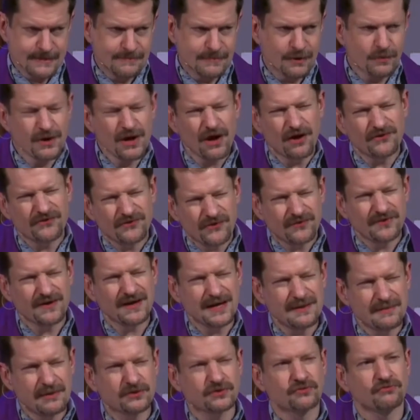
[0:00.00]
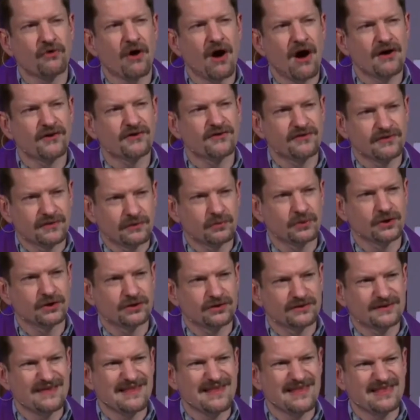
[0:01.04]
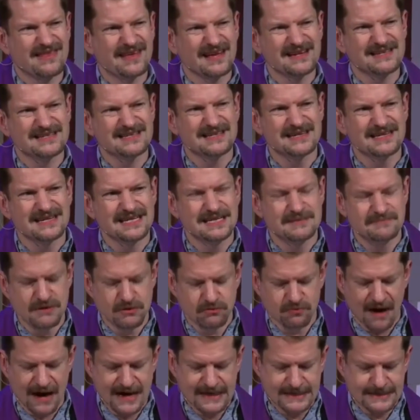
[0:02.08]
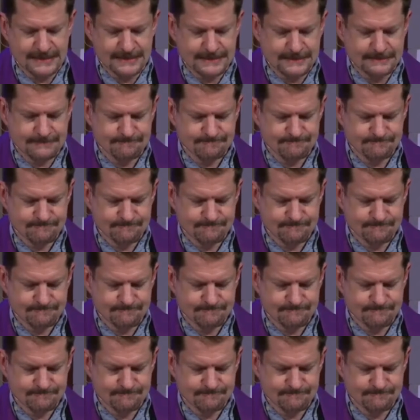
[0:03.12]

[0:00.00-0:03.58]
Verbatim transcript: But we also think about the wrongs of the world and the things that need to be righted.